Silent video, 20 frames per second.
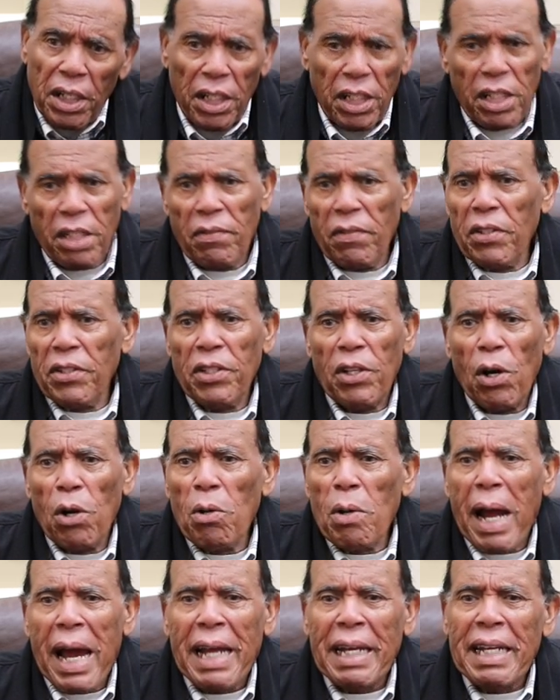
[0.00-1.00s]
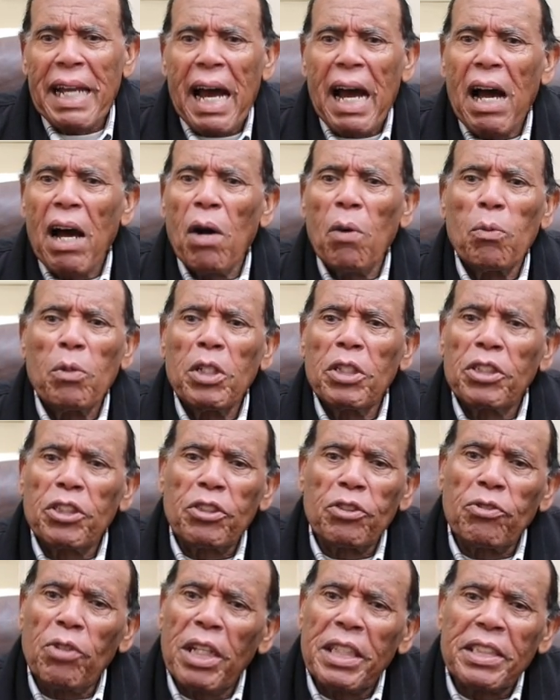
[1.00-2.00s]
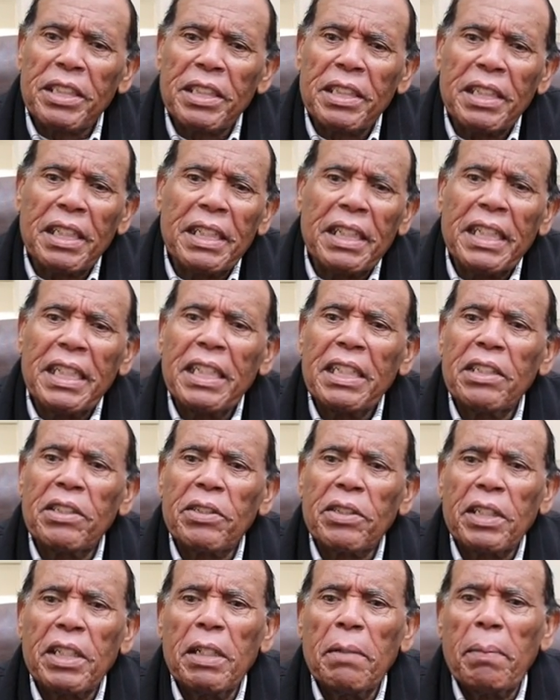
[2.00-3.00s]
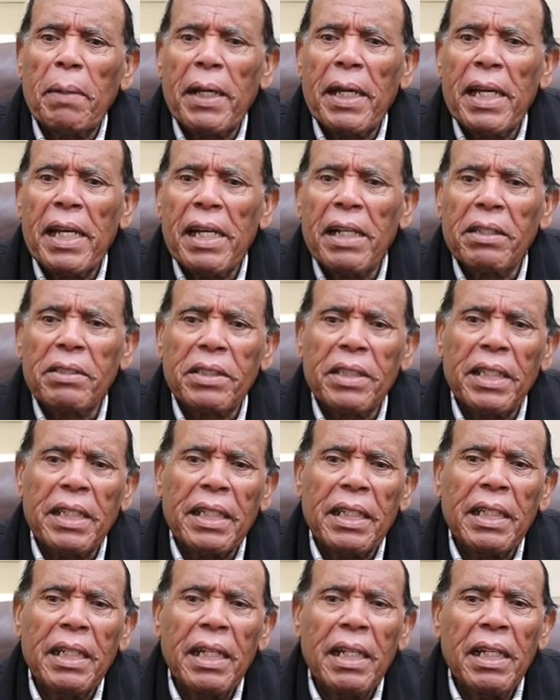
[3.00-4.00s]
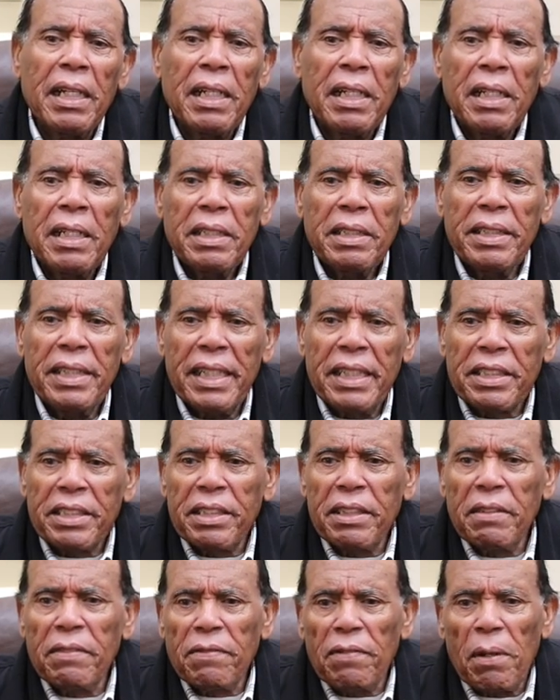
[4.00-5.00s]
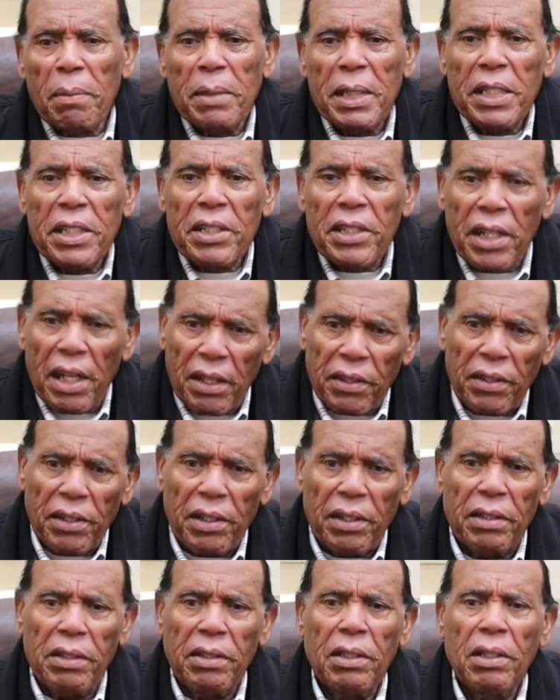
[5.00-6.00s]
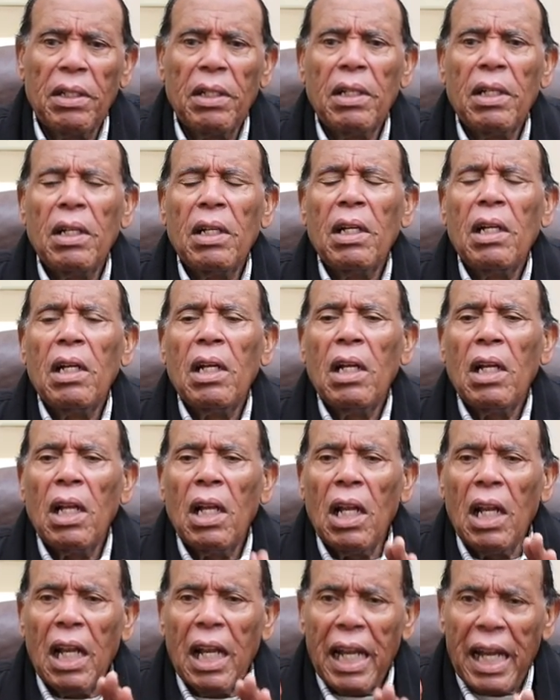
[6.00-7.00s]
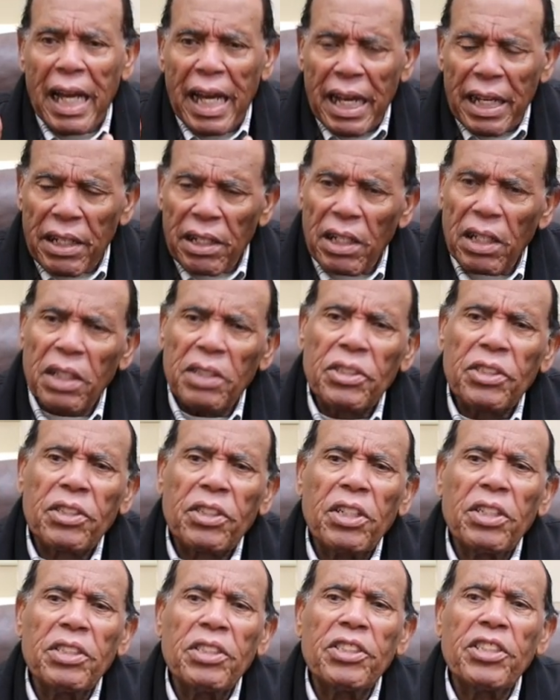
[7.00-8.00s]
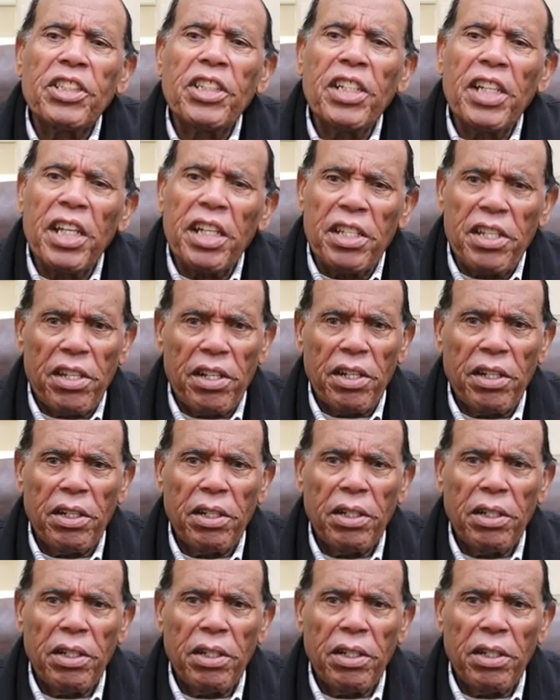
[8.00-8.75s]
Even though right now we're stressing the need to keep a healthy distance from each other, let us continue